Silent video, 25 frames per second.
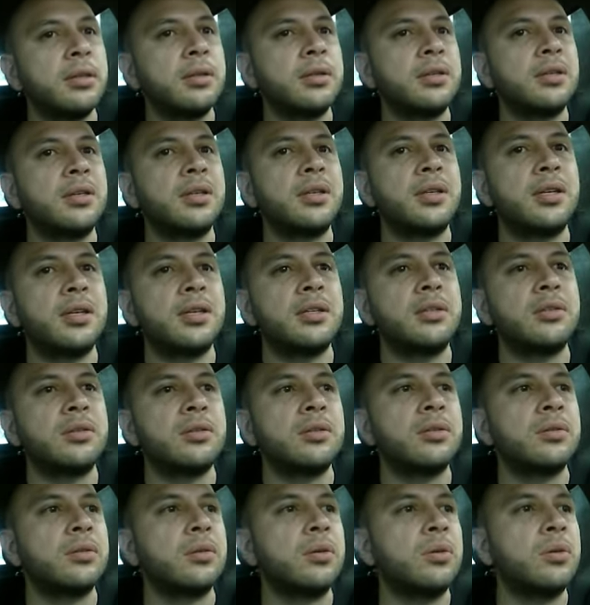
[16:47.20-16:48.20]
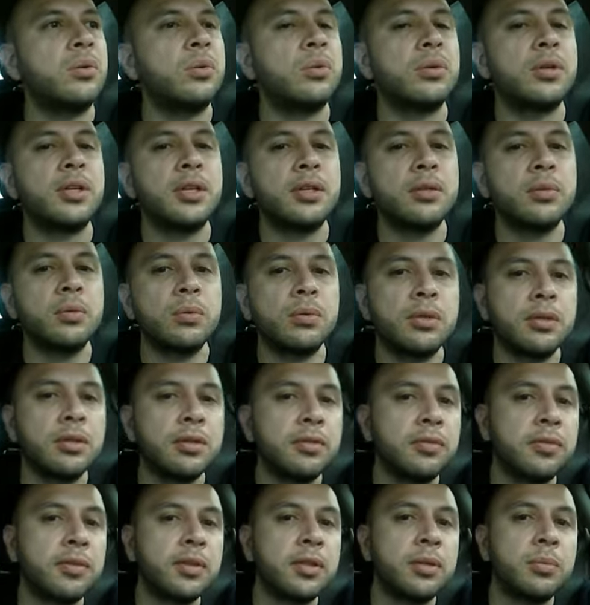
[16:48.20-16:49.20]
To get your soul, and that's what
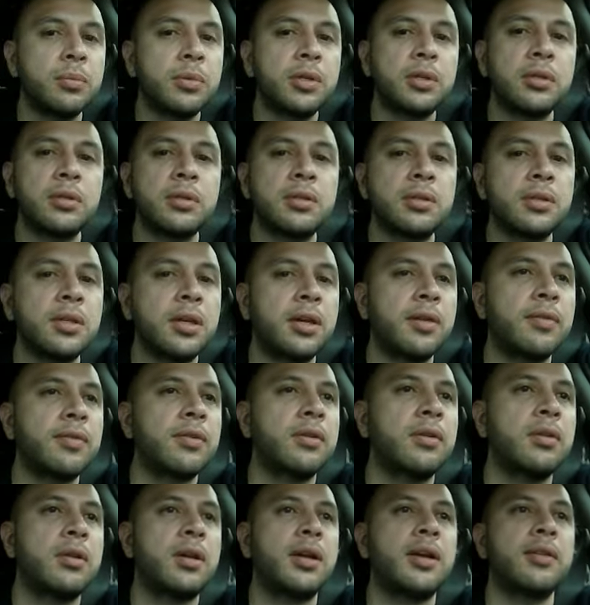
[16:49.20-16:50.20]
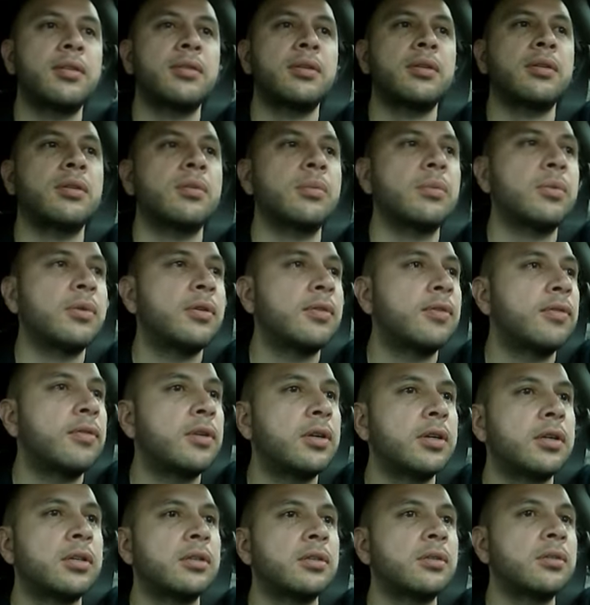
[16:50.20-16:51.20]
these females is after. They're after your
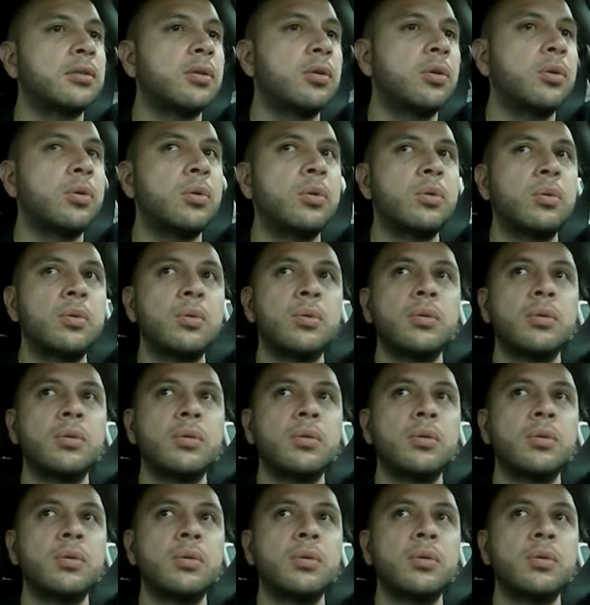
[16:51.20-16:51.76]
motherfucking soul.